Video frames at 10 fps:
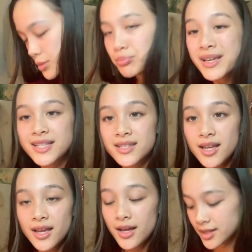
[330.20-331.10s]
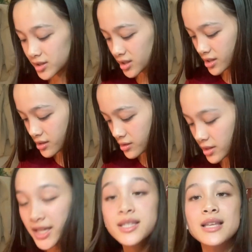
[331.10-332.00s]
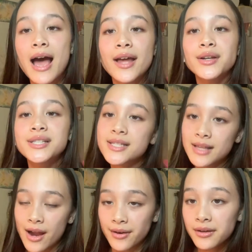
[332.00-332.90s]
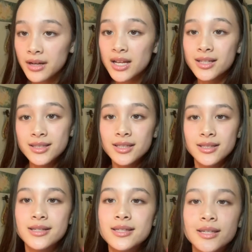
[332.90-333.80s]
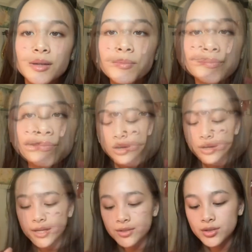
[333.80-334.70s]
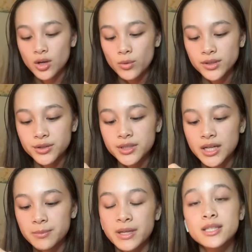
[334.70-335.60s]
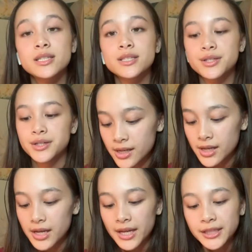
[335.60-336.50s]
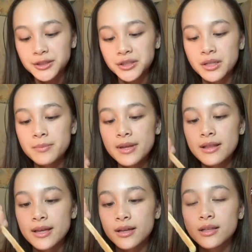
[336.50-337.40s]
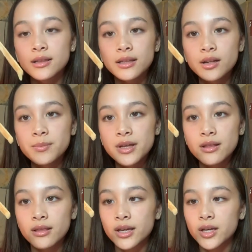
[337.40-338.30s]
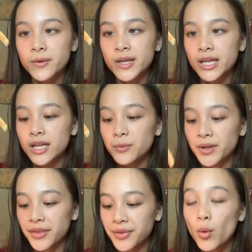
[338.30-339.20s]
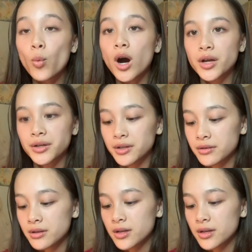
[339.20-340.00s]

mix it until it's at your desired consistency. Okay, so once you're done mixing it should be like a little bit liquidy with the water